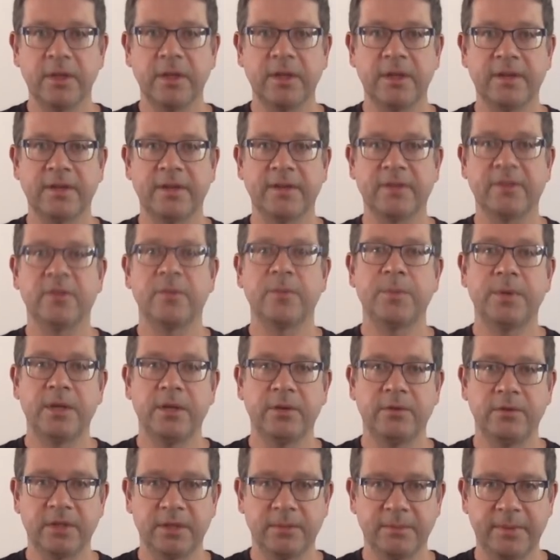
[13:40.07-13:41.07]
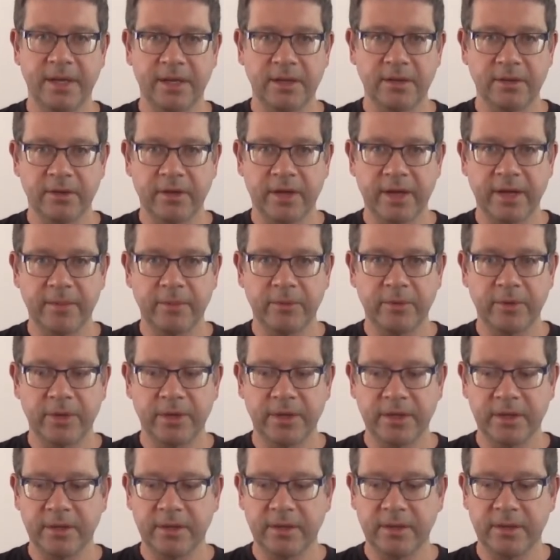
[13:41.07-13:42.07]
it doesn't appear in the main
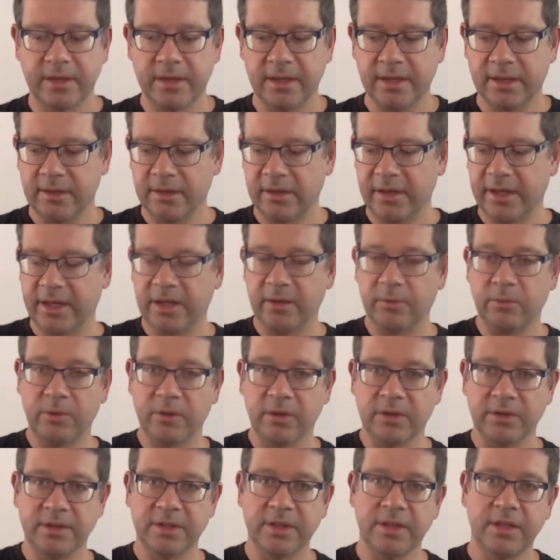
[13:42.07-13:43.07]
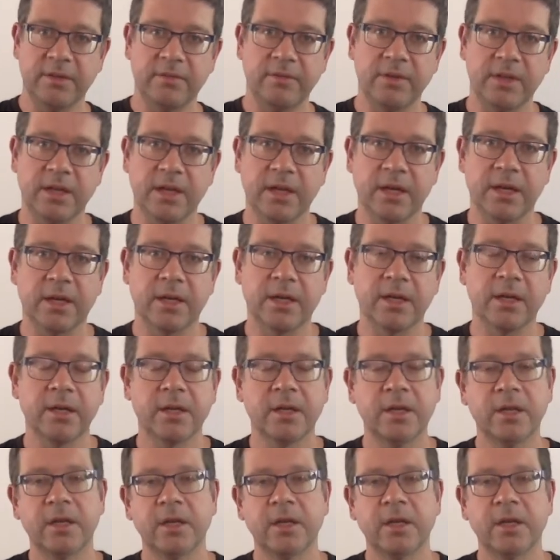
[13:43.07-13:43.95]
library like it would on the Gear VR.